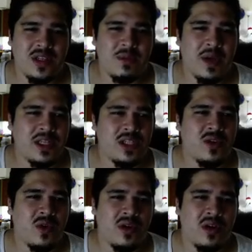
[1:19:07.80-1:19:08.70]
each
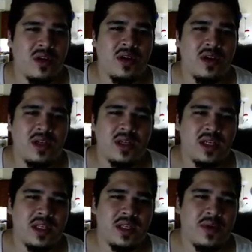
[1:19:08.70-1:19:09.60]
door. And
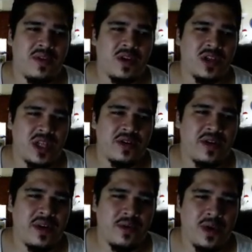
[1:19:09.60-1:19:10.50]
then we have our generator
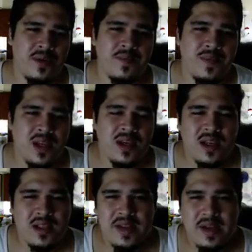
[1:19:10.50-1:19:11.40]
room.
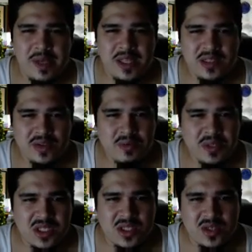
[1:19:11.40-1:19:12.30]
Then I made this room
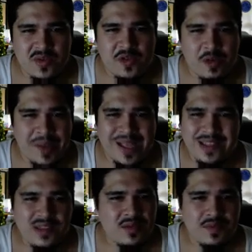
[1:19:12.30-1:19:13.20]
just for
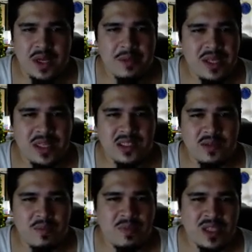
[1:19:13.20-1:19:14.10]
beds. I made this
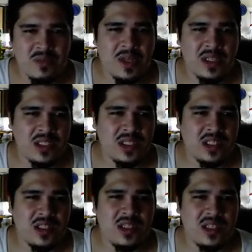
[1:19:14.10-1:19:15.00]
building just
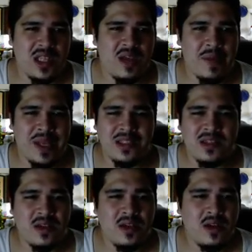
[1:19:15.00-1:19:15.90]
to have beds.
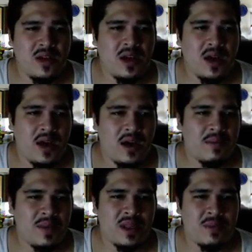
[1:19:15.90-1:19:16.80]
And
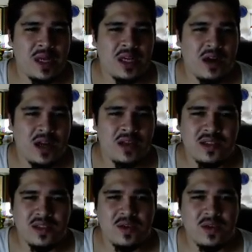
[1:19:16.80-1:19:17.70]
then my doghouse, because
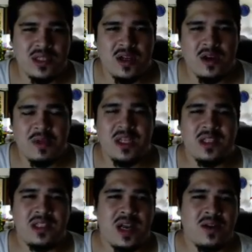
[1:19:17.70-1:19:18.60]
of course dog meat needs a
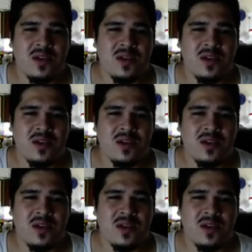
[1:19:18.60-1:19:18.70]
house.